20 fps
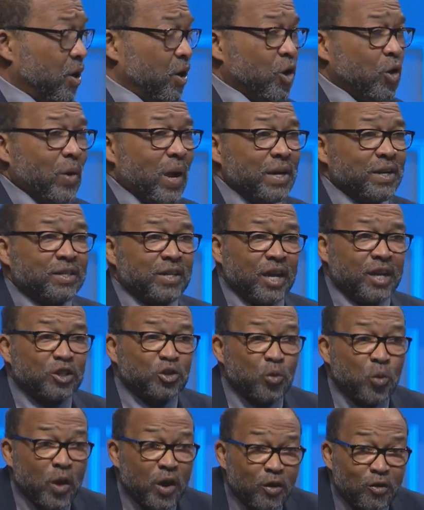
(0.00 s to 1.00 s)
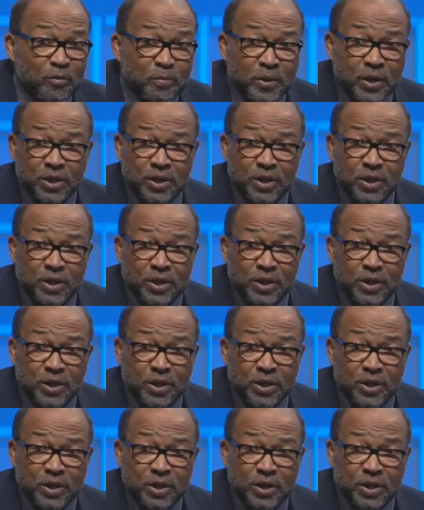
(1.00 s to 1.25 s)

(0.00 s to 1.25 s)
You had to take 12